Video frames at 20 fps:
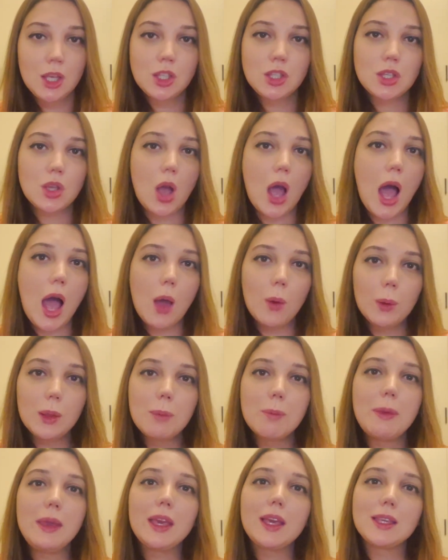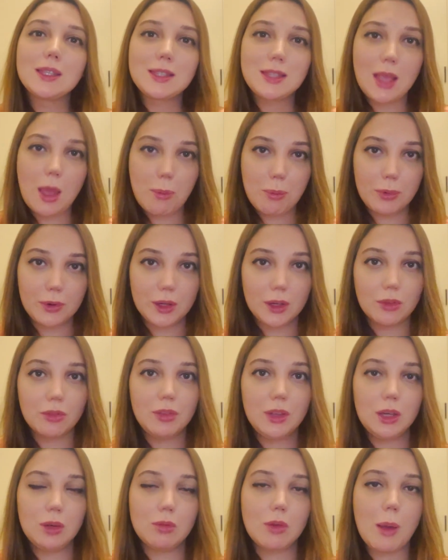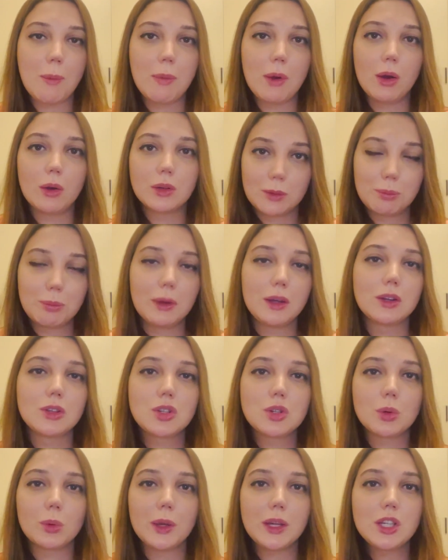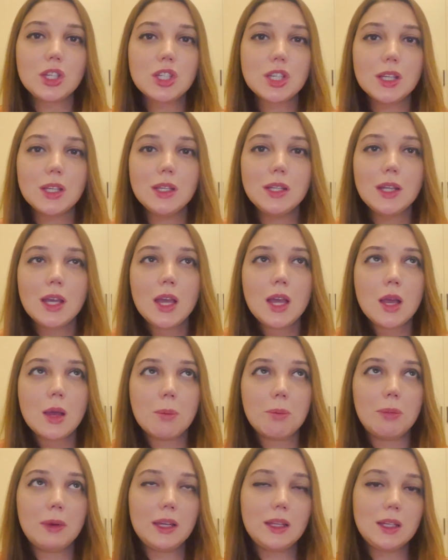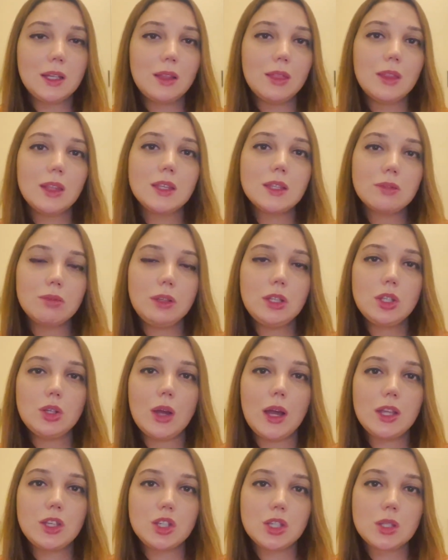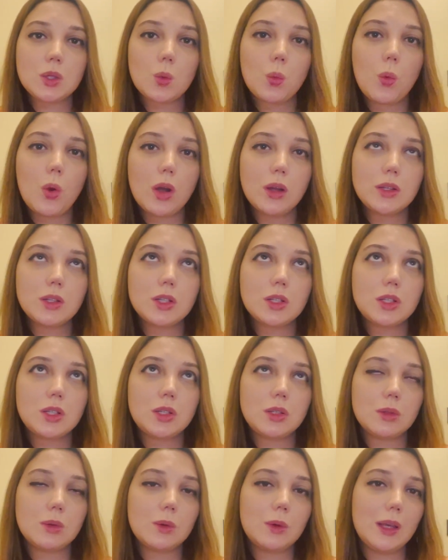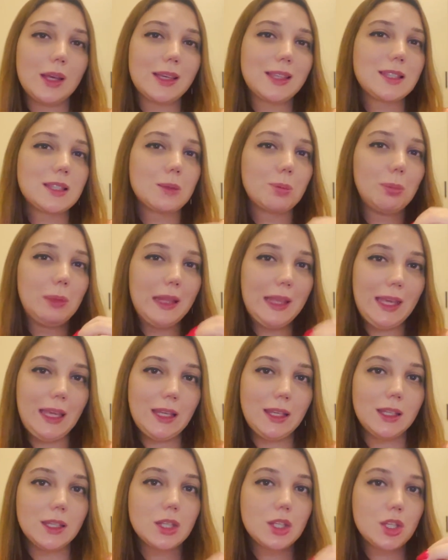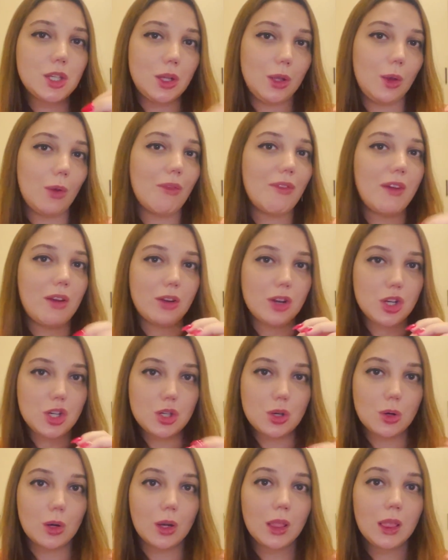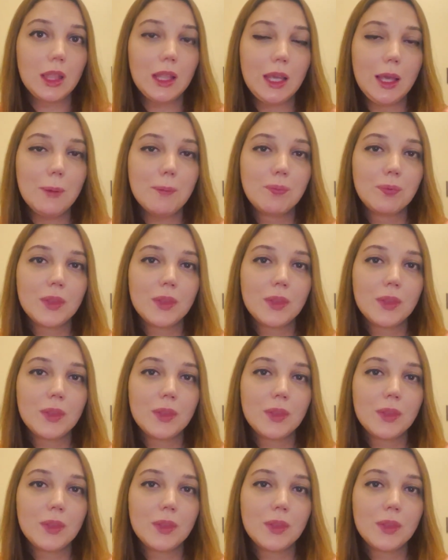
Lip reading: So I will make a separate video about punctuation, but in this video I just want to explain it to you very shortly.